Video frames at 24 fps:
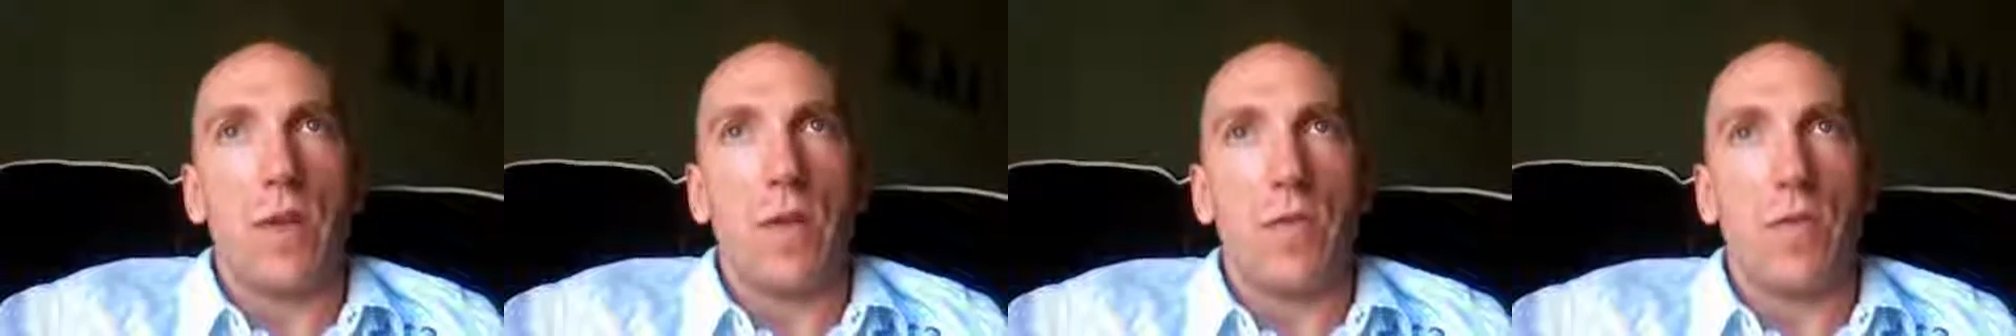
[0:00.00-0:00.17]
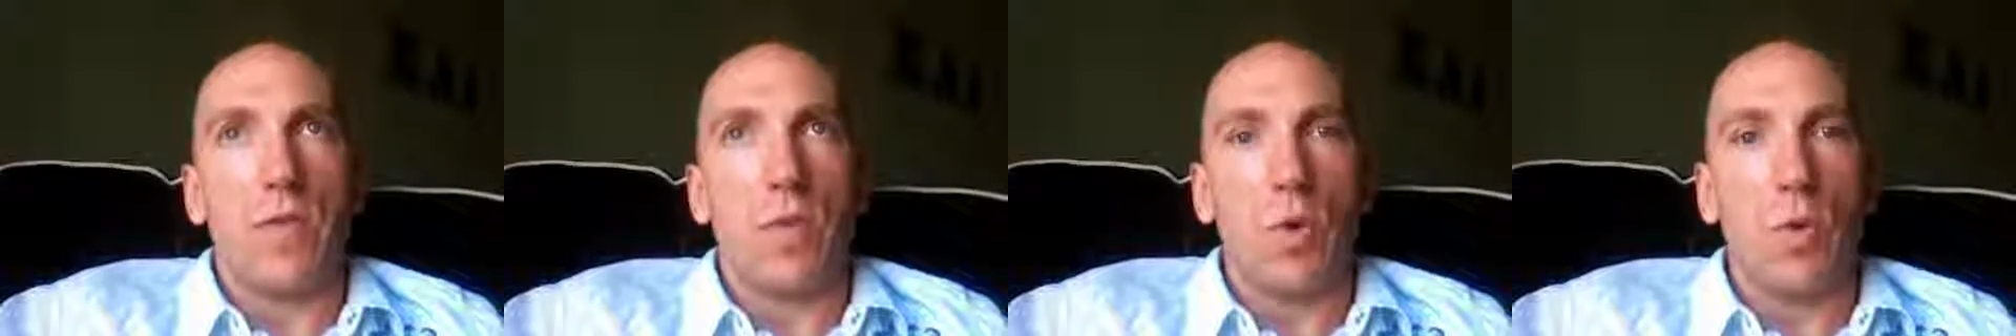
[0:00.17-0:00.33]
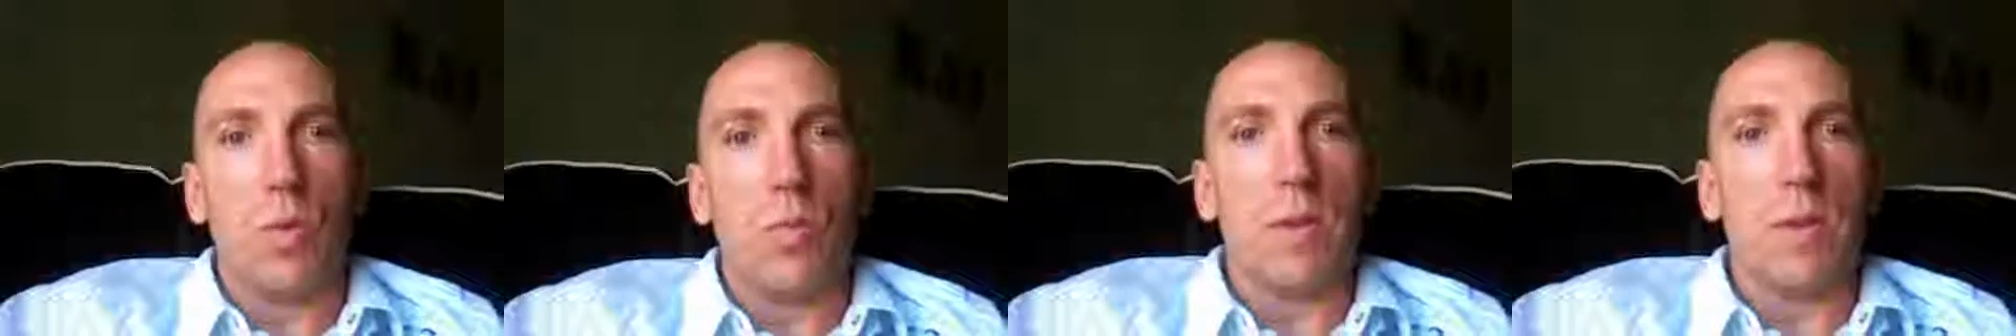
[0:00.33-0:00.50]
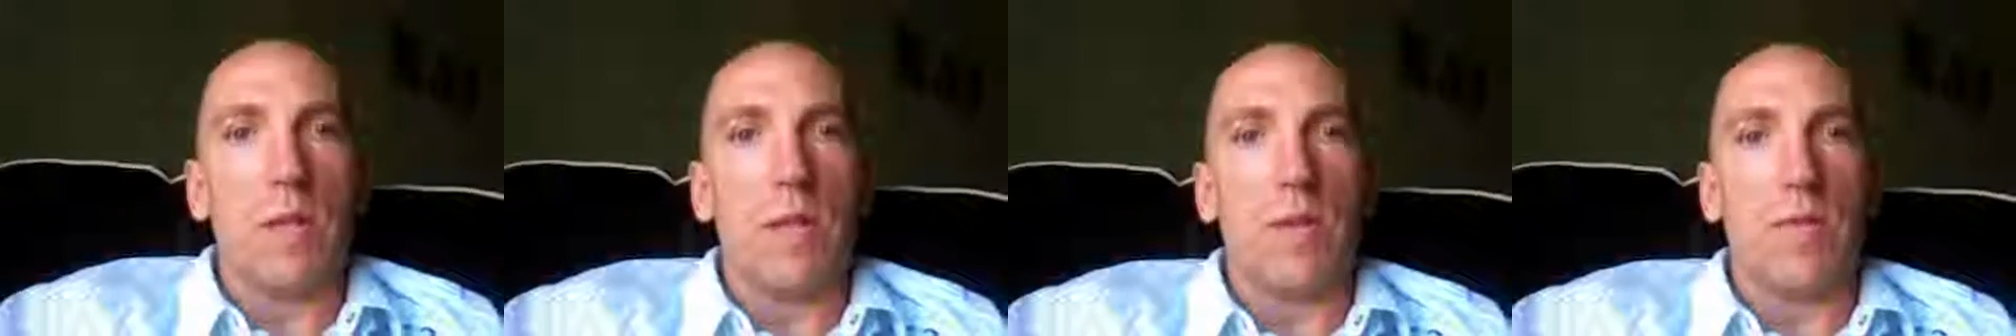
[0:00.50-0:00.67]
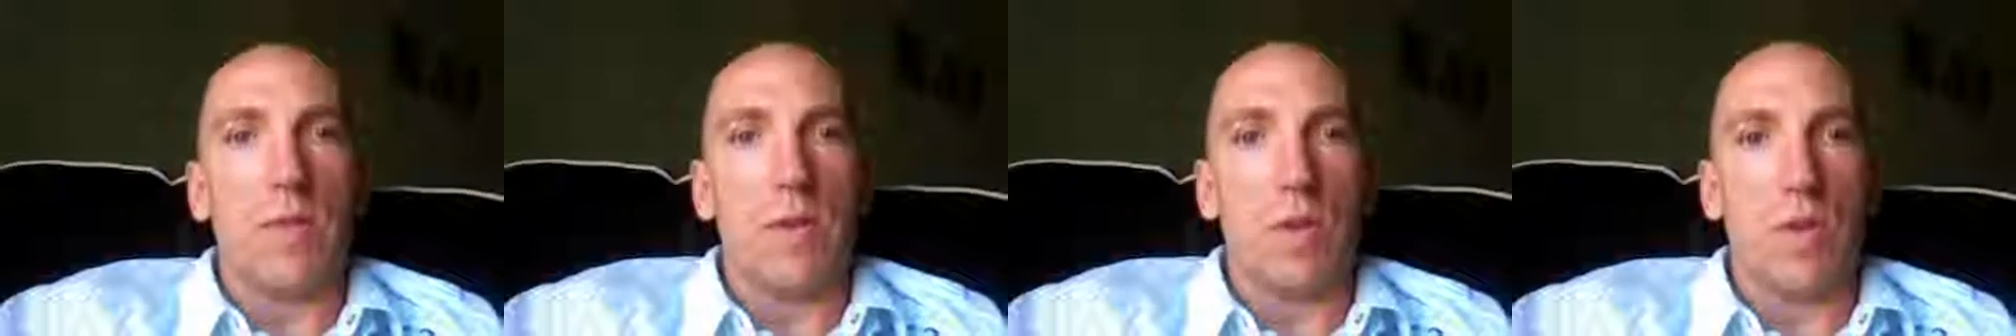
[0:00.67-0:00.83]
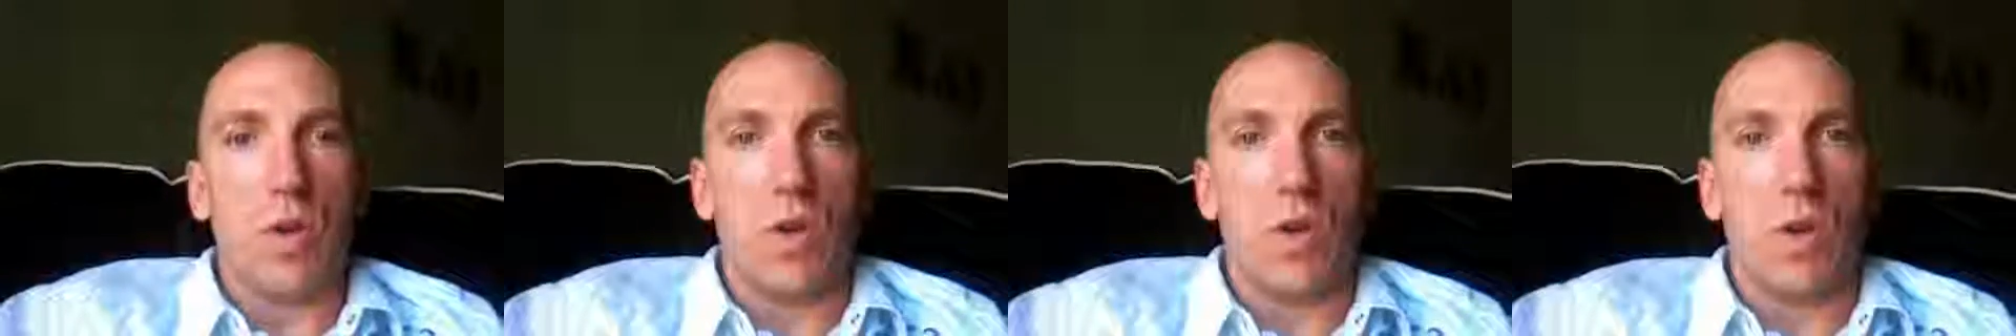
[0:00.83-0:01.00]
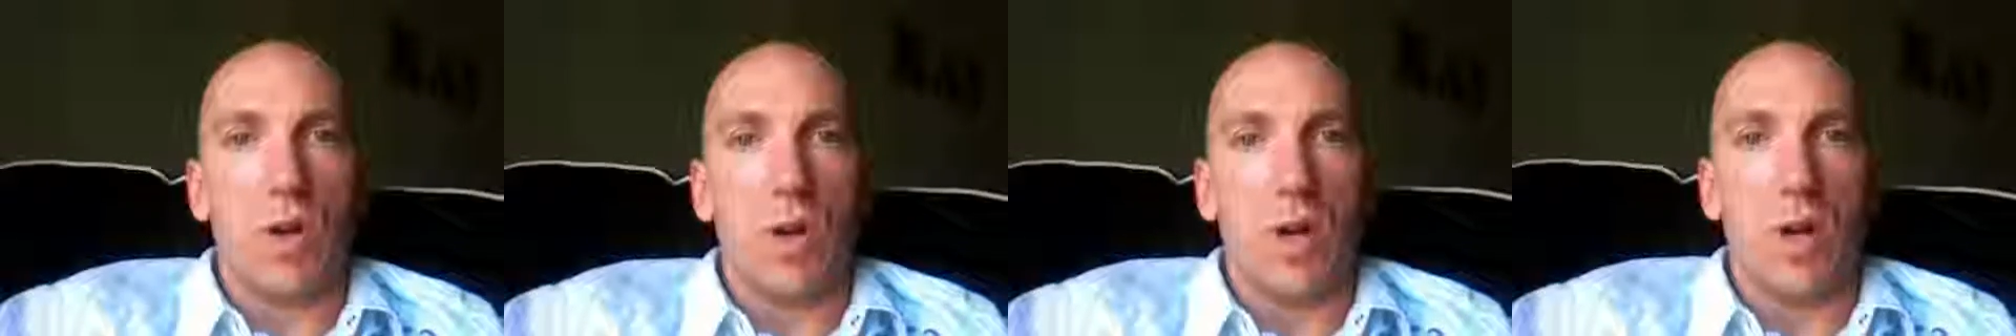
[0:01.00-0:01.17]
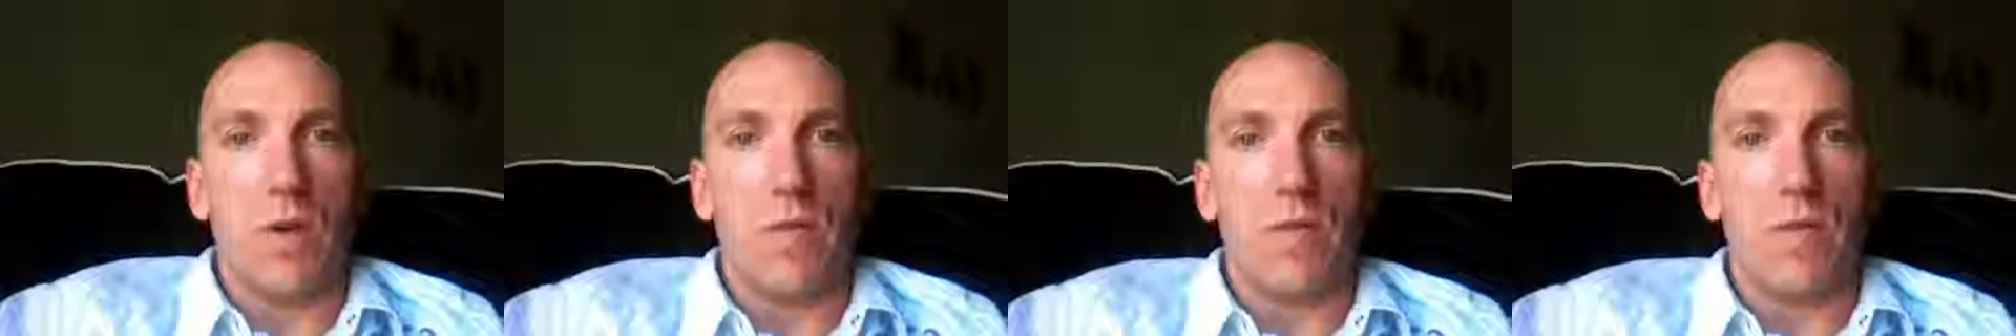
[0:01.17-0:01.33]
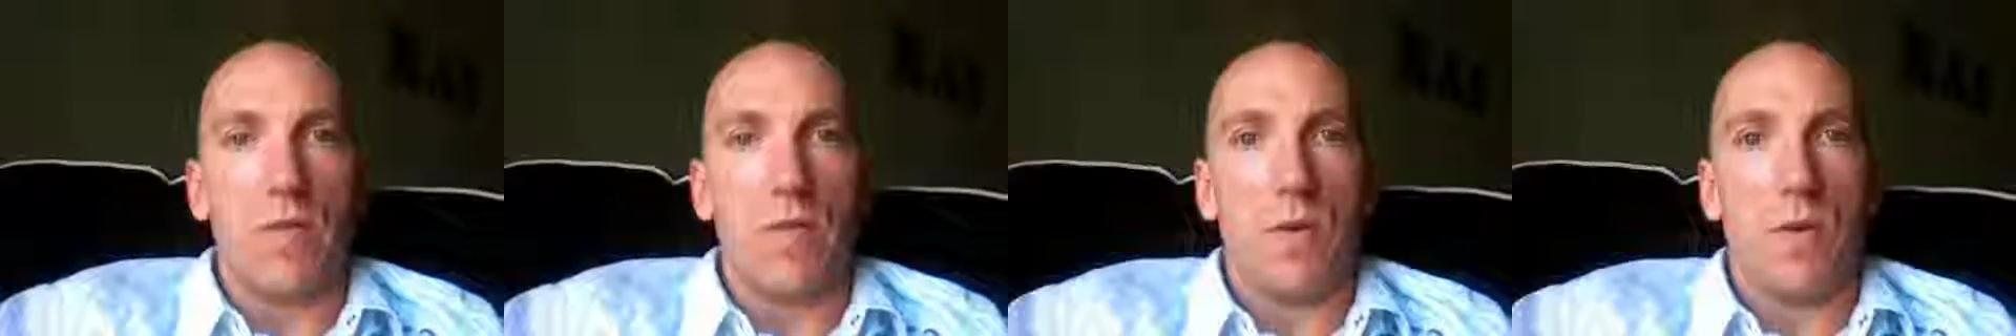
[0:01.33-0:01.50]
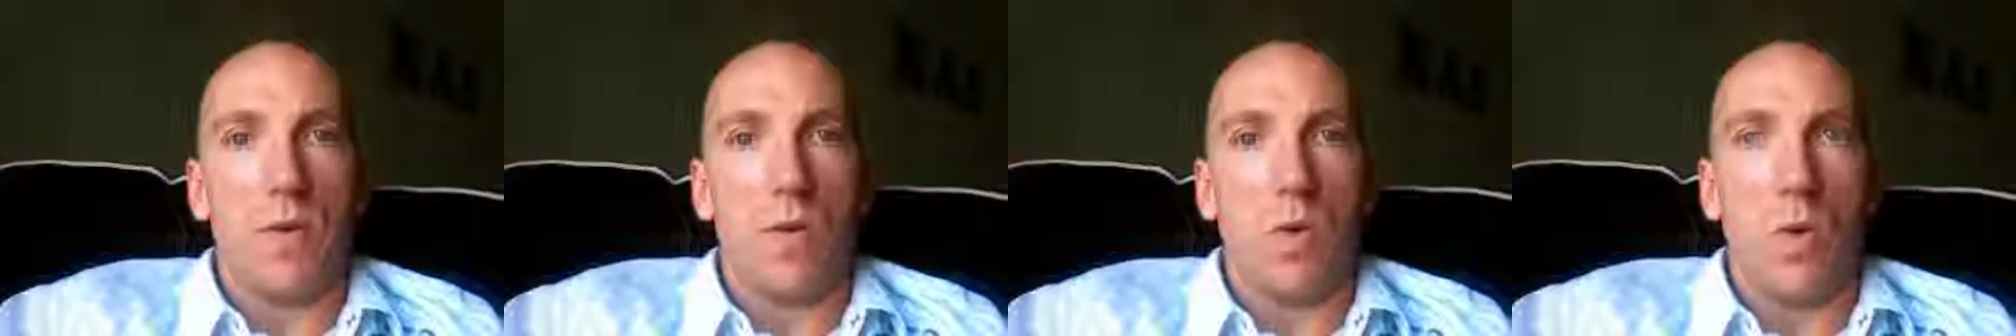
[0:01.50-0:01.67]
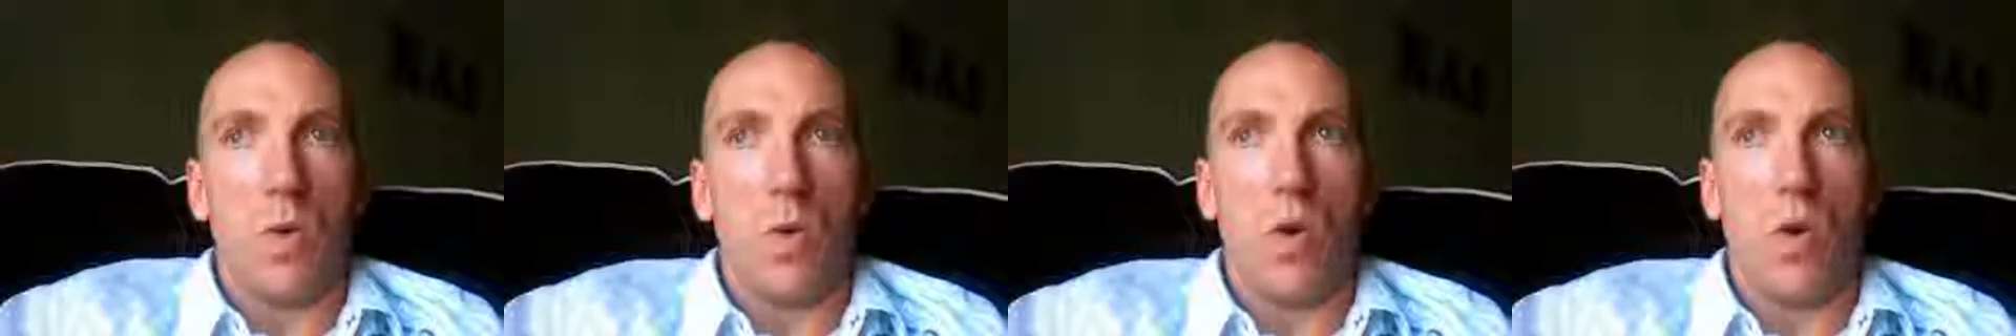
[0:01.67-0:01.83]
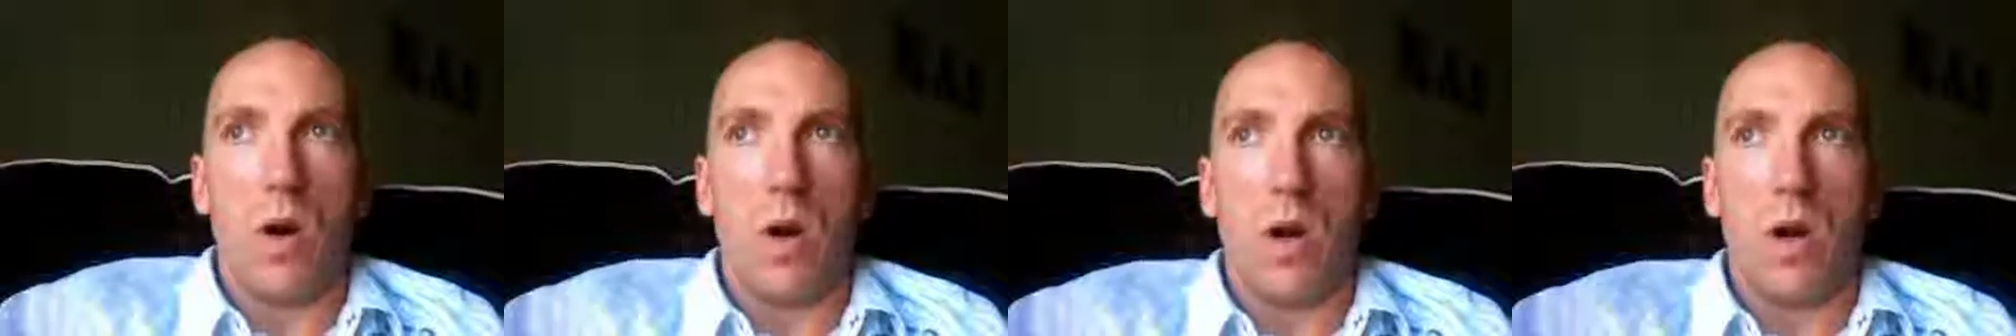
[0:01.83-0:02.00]
if you believe it's good enough,
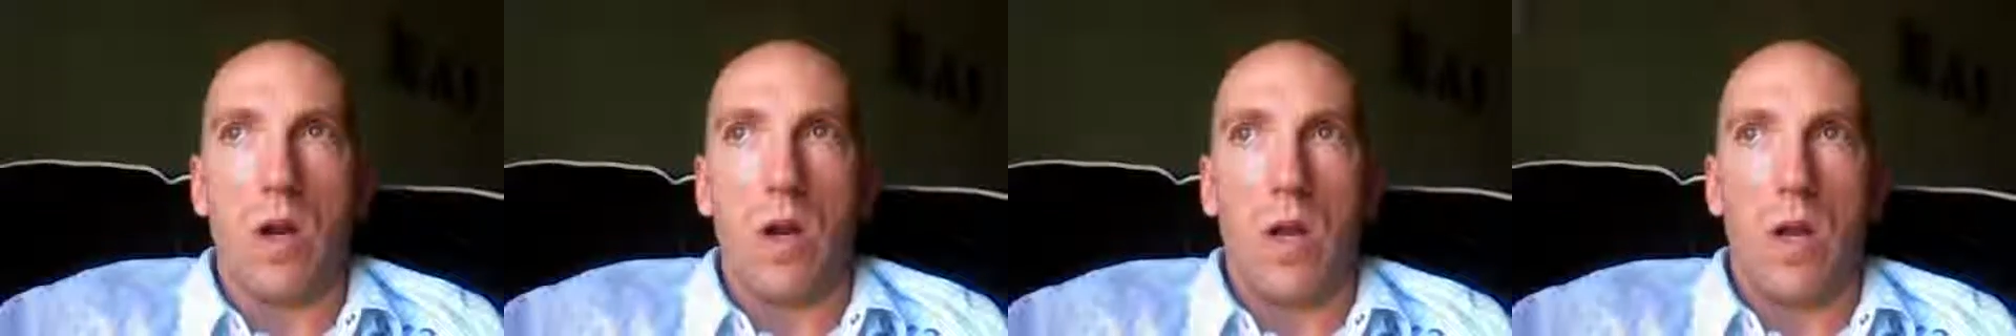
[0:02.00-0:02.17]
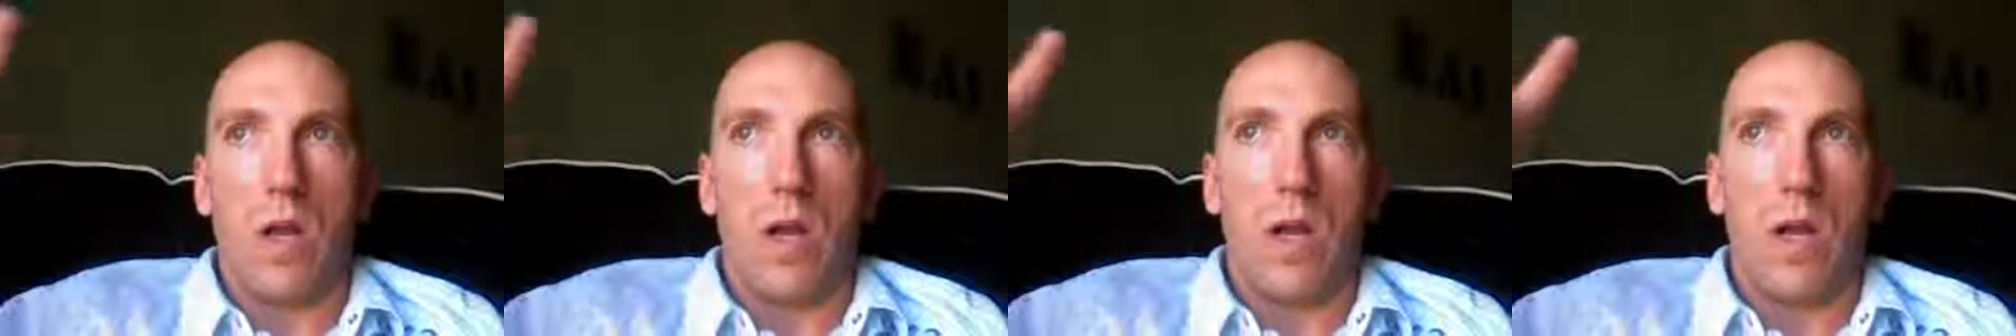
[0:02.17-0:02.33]
or